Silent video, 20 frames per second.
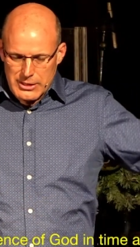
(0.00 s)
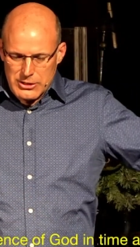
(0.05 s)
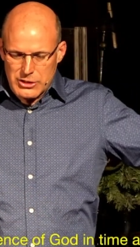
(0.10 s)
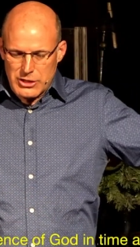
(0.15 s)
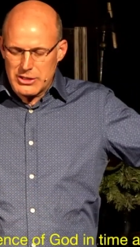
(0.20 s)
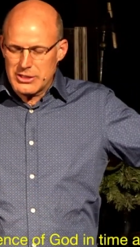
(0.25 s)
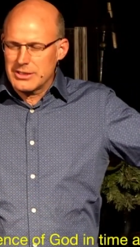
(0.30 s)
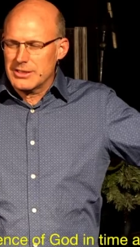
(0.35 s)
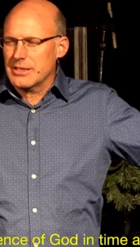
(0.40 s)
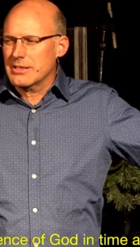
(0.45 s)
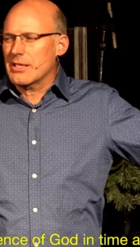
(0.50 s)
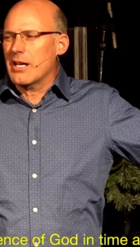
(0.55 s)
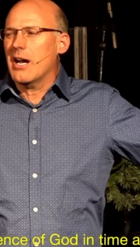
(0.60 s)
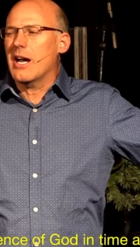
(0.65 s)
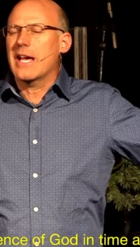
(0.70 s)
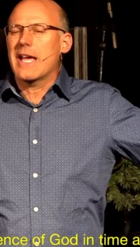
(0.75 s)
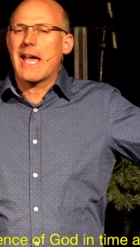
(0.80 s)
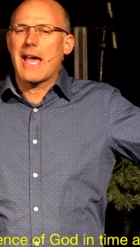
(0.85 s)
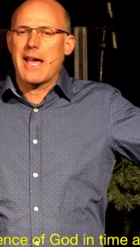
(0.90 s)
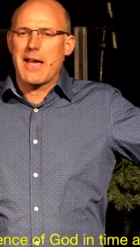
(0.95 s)
Jesus says,
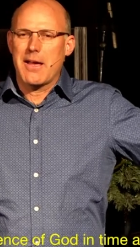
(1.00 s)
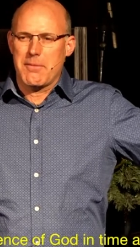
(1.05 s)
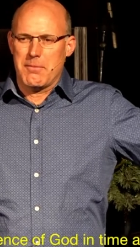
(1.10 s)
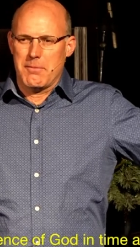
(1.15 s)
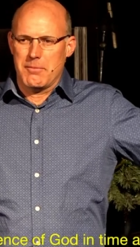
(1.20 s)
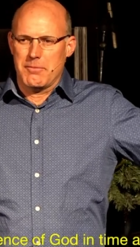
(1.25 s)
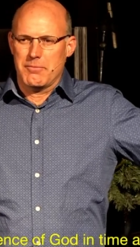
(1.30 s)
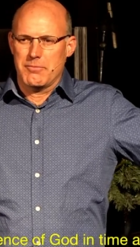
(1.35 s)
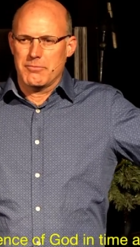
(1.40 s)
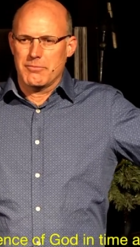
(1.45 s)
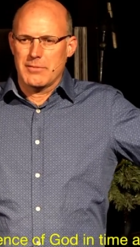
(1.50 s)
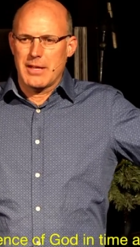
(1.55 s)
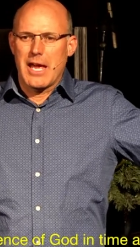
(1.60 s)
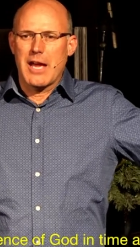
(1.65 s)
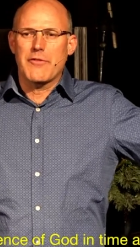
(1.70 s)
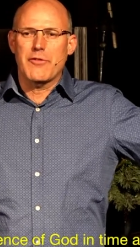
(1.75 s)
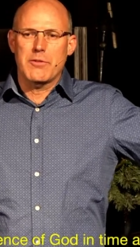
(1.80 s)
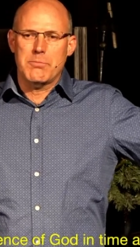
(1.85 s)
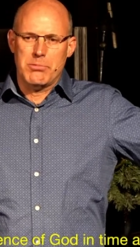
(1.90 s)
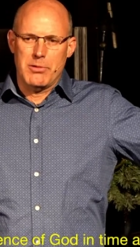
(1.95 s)
I am
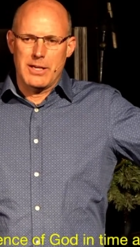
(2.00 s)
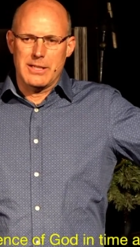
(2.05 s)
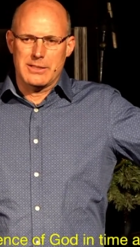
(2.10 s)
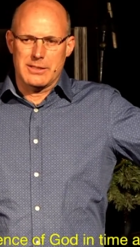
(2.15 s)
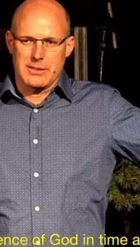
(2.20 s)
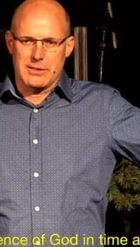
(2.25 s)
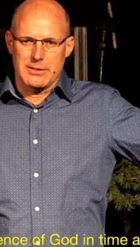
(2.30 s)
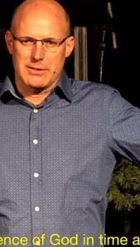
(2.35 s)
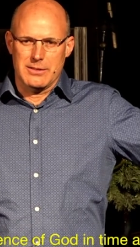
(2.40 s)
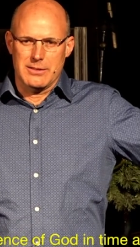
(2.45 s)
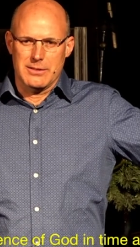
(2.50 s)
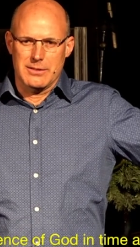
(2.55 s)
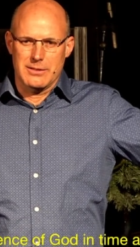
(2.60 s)
ever present